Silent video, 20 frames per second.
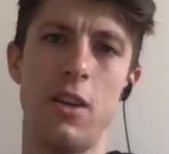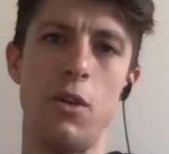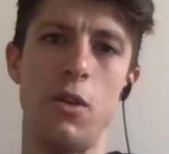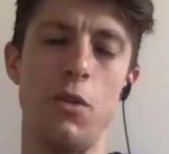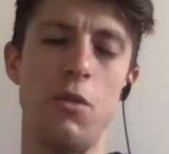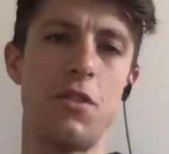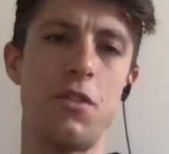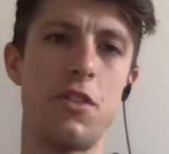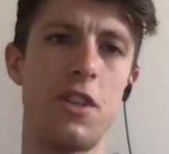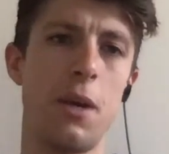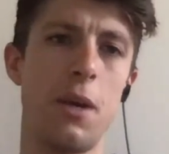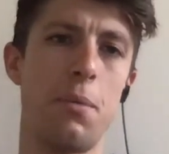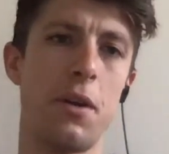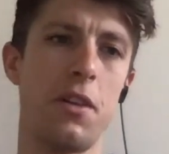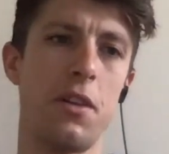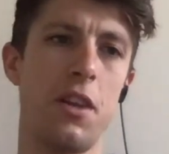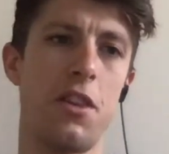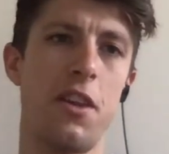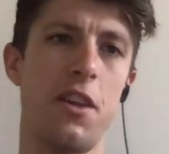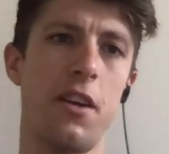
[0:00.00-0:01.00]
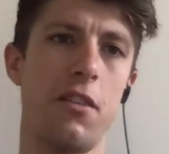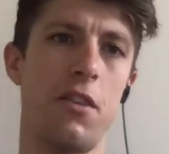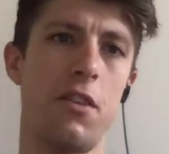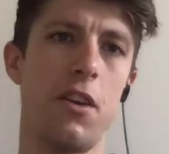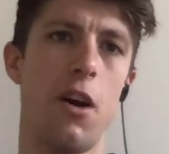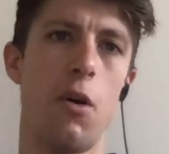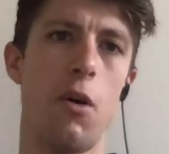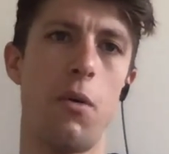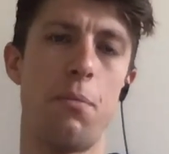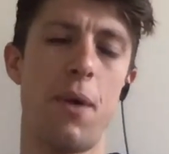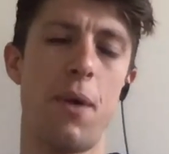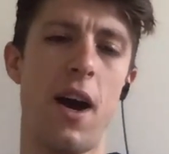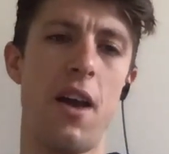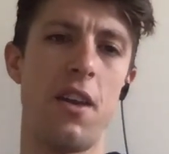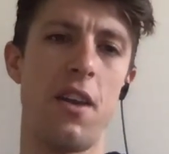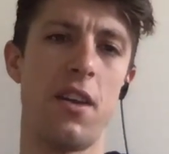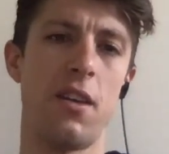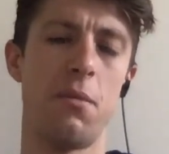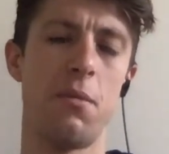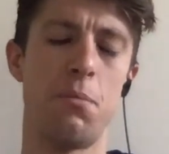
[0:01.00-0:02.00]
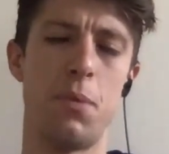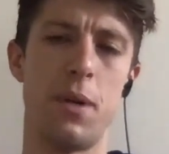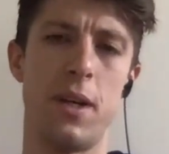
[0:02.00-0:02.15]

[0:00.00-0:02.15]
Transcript: you'd typically think to go and party in.